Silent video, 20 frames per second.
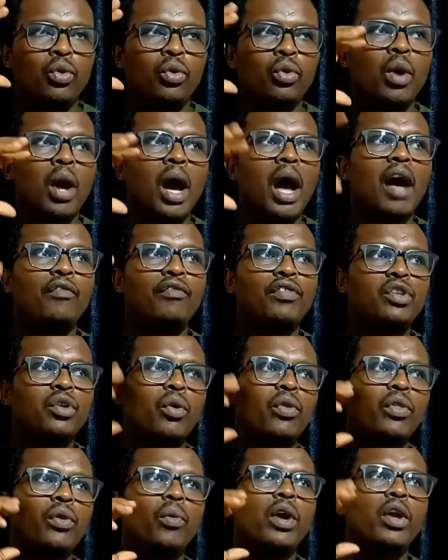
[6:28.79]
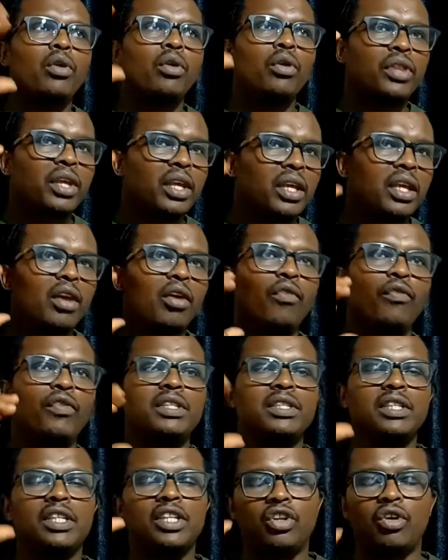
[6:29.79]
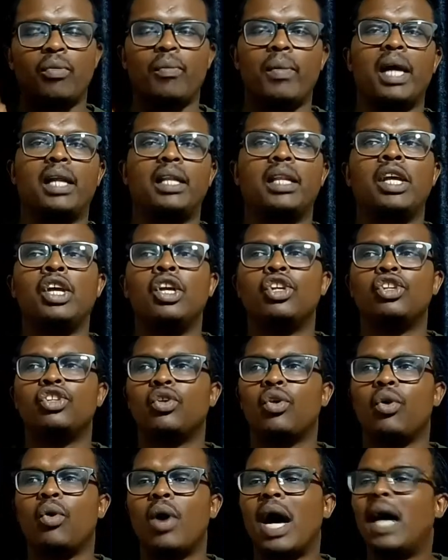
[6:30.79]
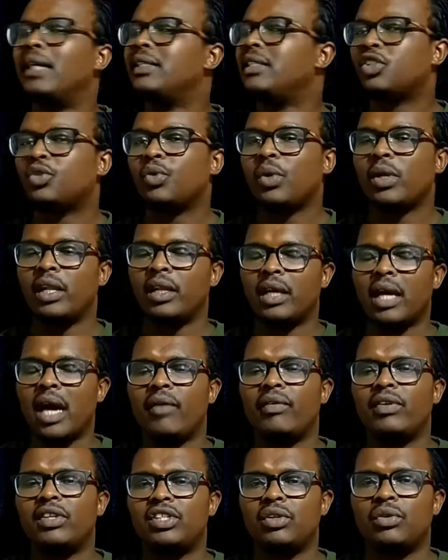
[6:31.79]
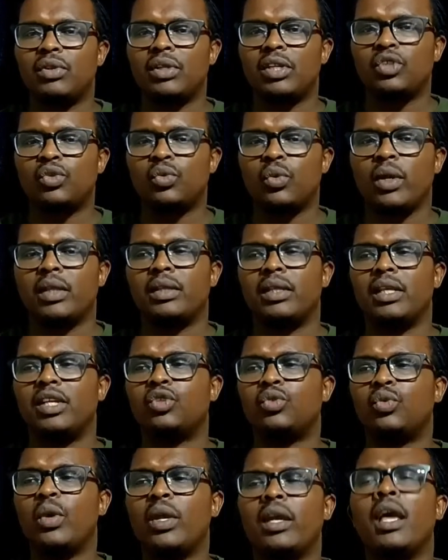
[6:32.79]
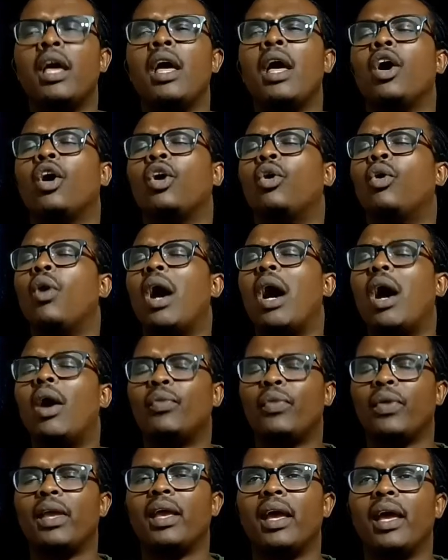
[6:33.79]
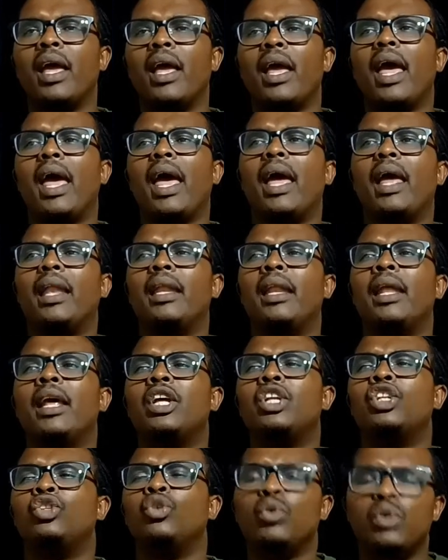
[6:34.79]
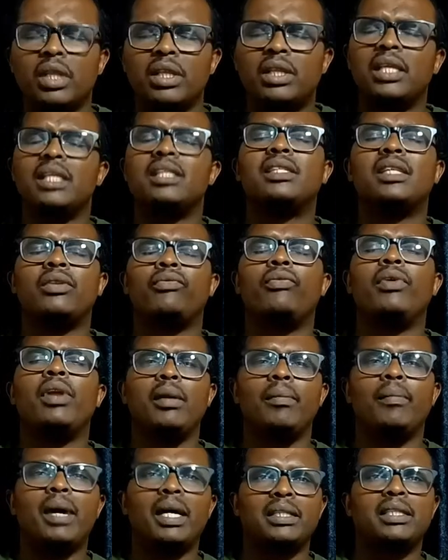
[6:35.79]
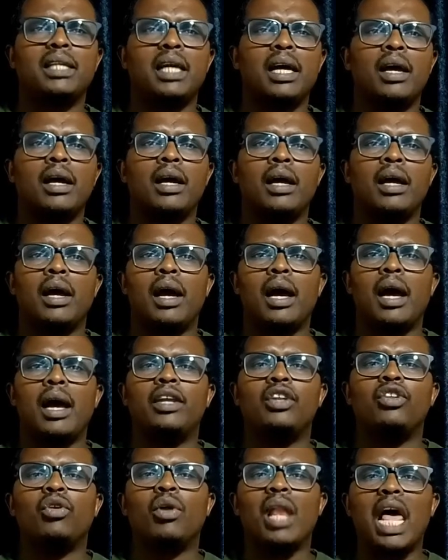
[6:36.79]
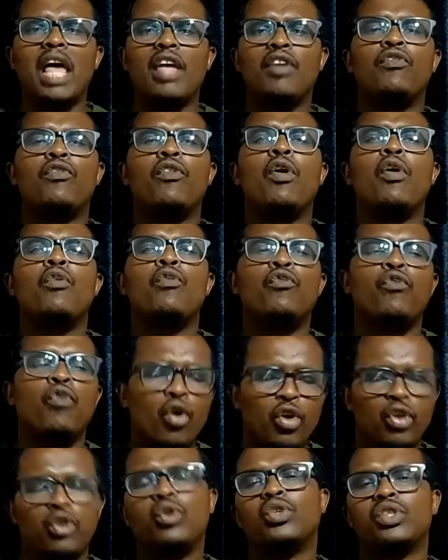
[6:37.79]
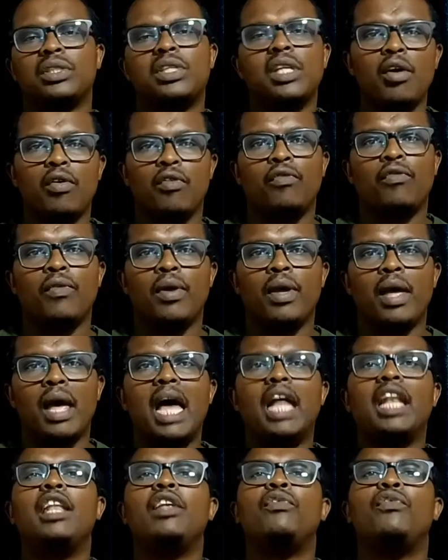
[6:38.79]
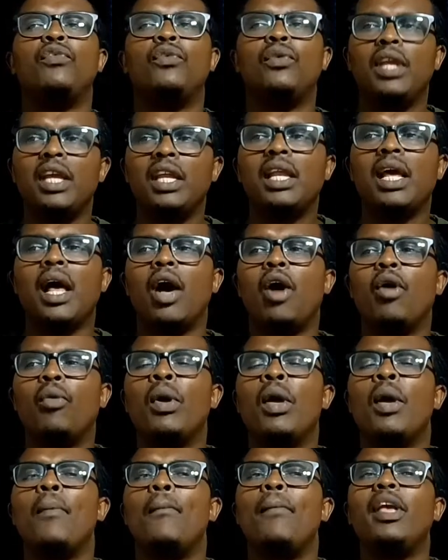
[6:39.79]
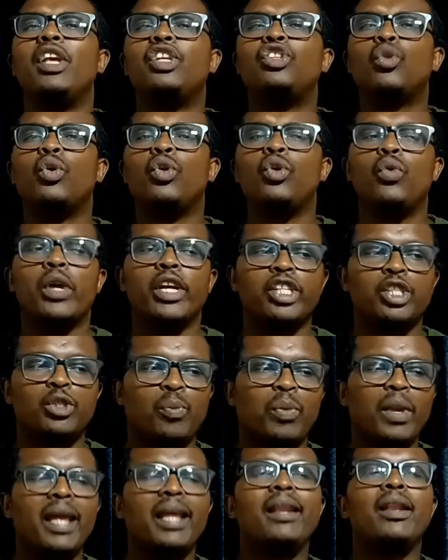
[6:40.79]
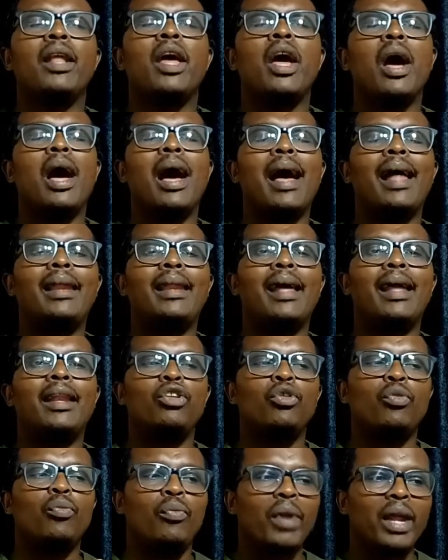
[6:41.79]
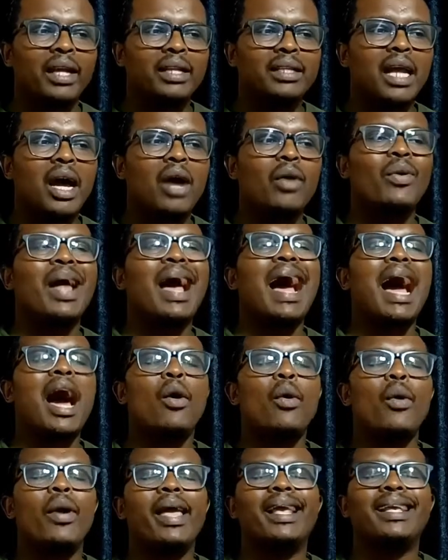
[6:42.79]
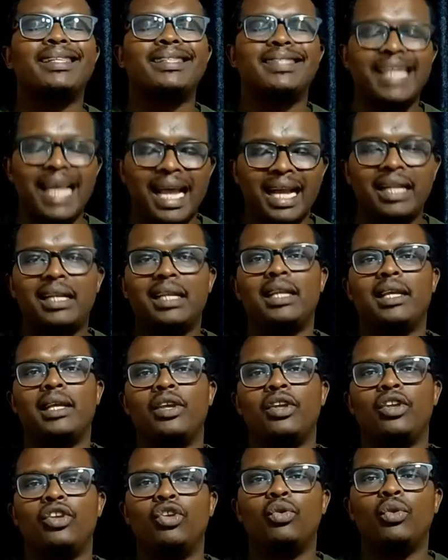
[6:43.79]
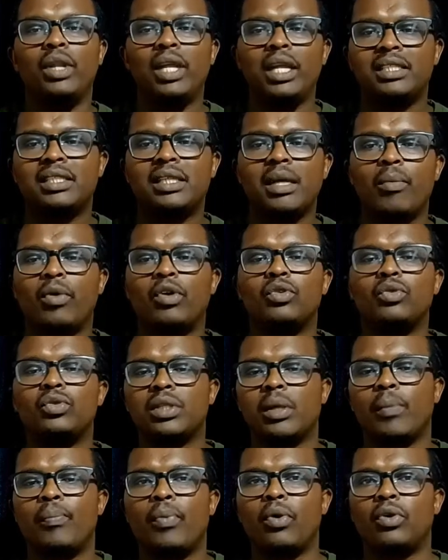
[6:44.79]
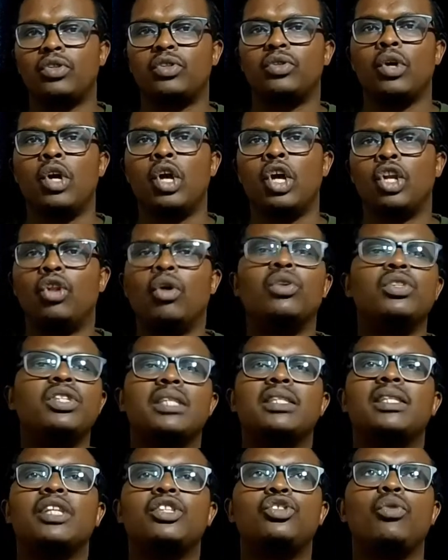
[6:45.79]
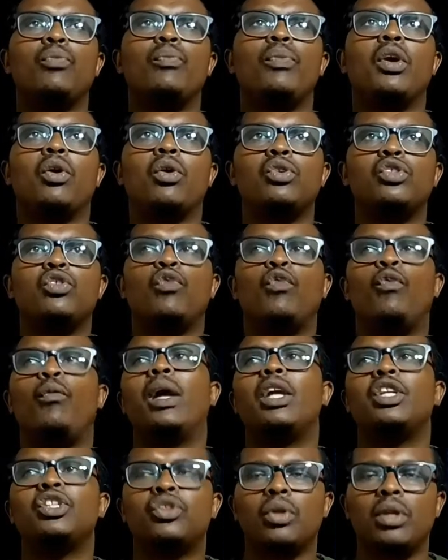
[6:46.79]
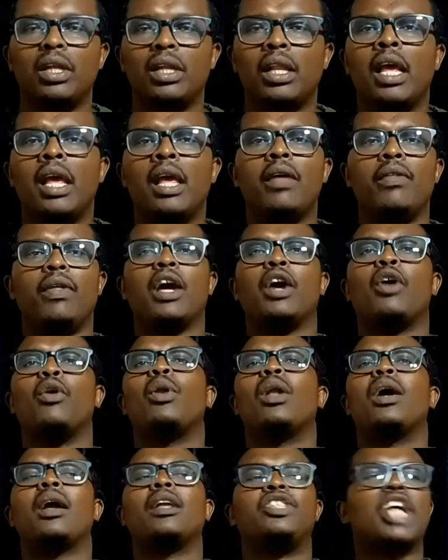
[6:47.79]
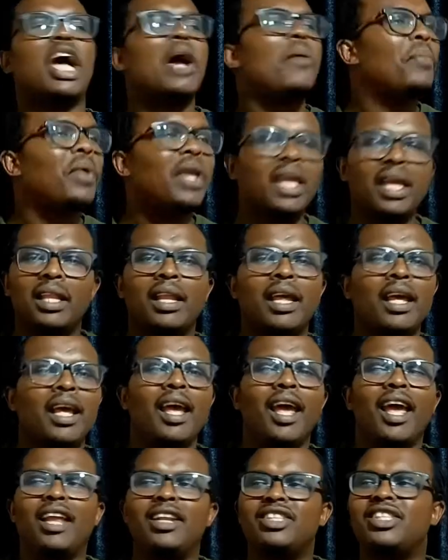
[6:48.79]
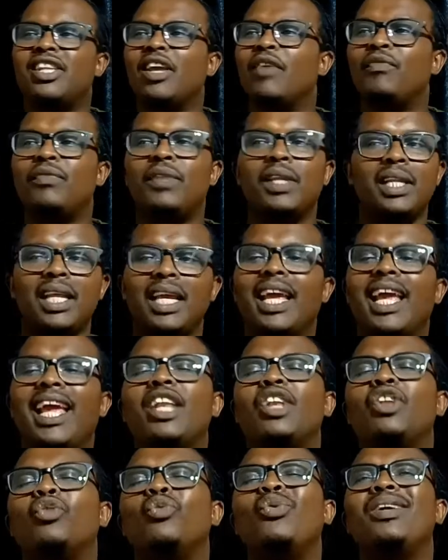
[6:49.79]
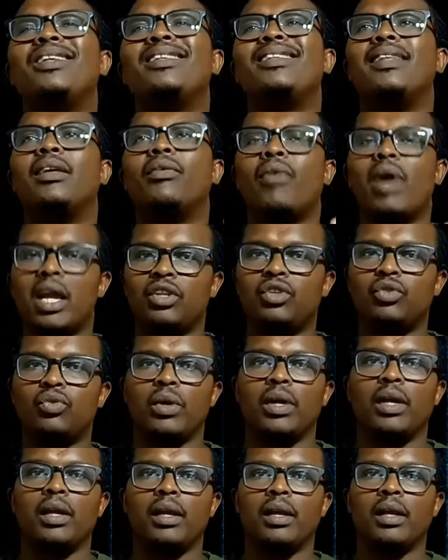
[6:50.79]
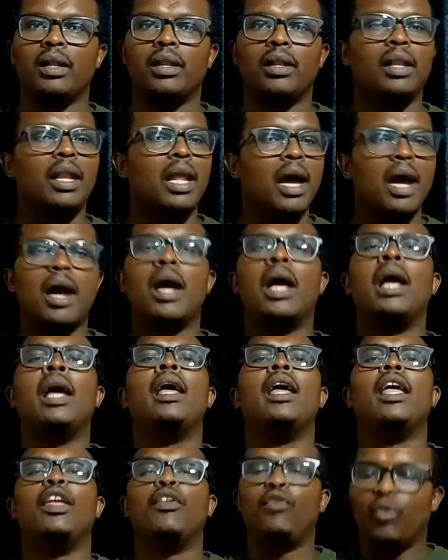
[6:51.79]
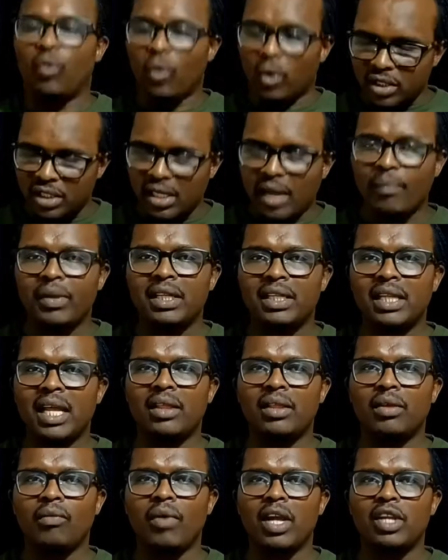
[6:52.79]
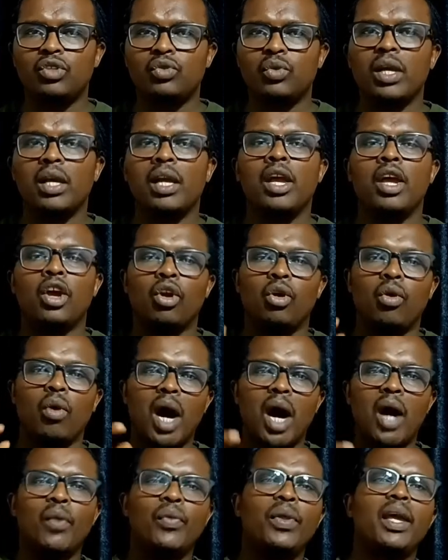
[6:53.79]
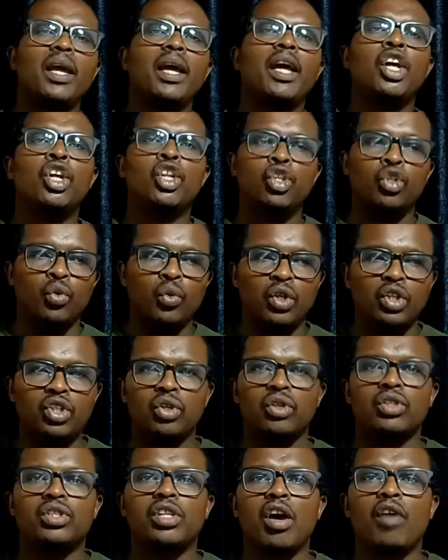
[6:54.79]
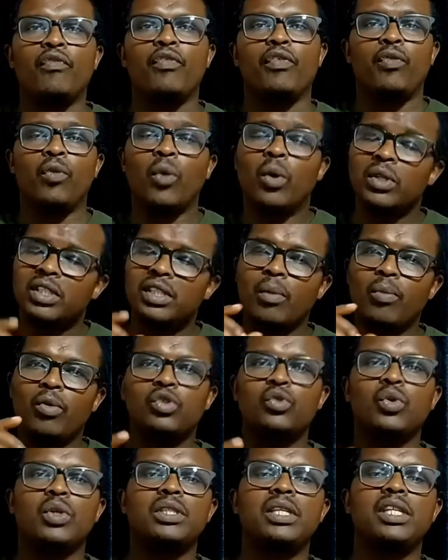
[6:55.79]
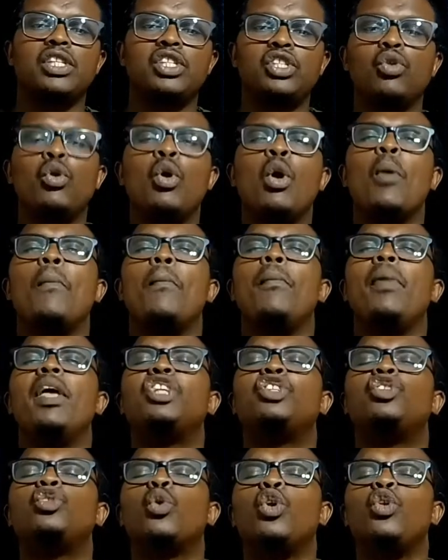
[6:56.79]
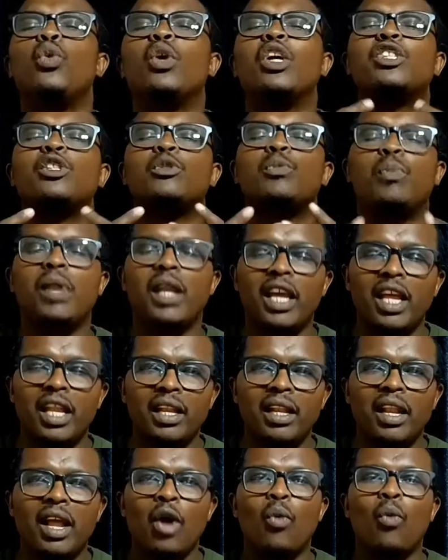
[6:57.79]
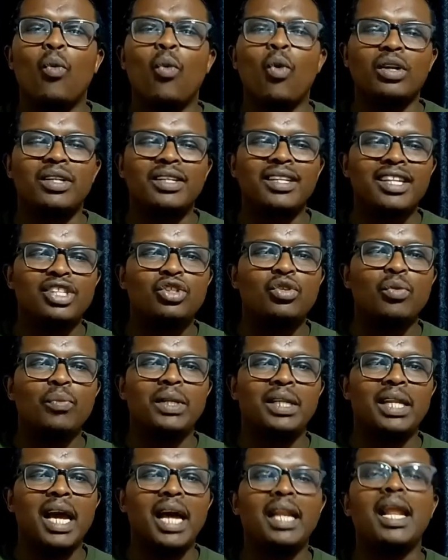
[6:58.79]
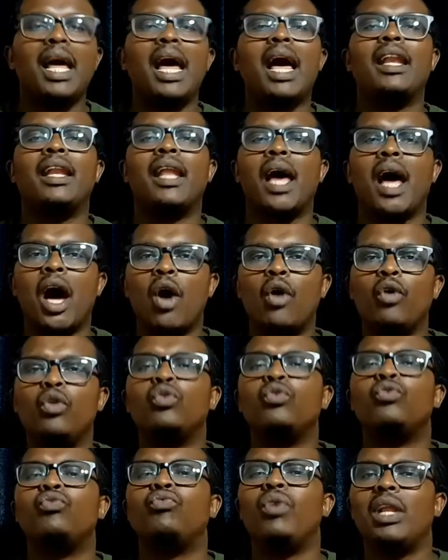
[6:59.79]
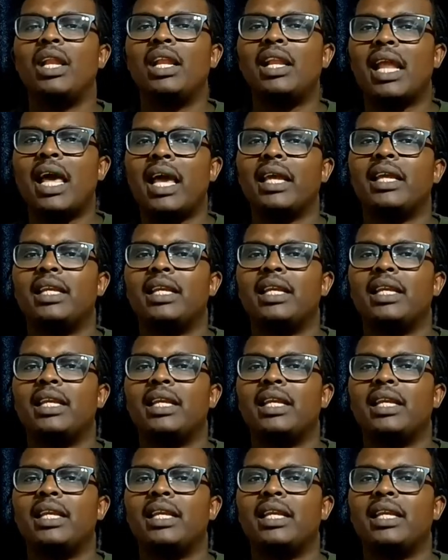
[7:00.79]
have it, or the way you're thinking of it in your mind. So I just want to encourage you this week, go out there and do the things that really matter in your life for yourself. And if you need help, make sure you explain and you break down how exactly you need someone to support you. Don't just assume because you've mentioned it, they're going to jump in and save the day and do it the right way. Nah. If you want something done the right way, go out there, do it yourself. If you want someone to assist you, make sure you explain what needs to be done and how you'd really like